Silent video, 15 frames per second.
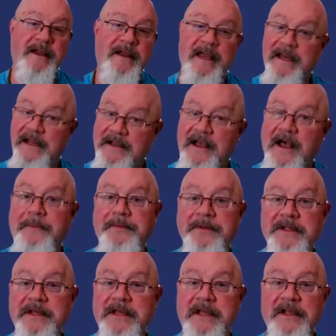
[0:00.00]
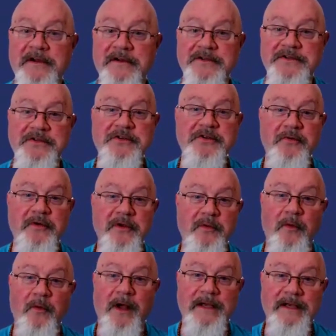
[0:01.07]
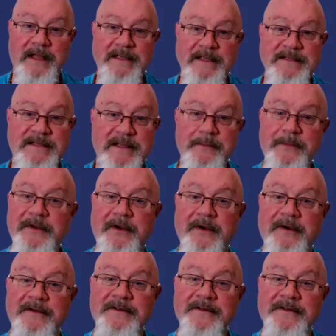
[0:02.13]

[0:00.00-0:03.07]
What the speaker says: and a couple of years of doing one-day seminars.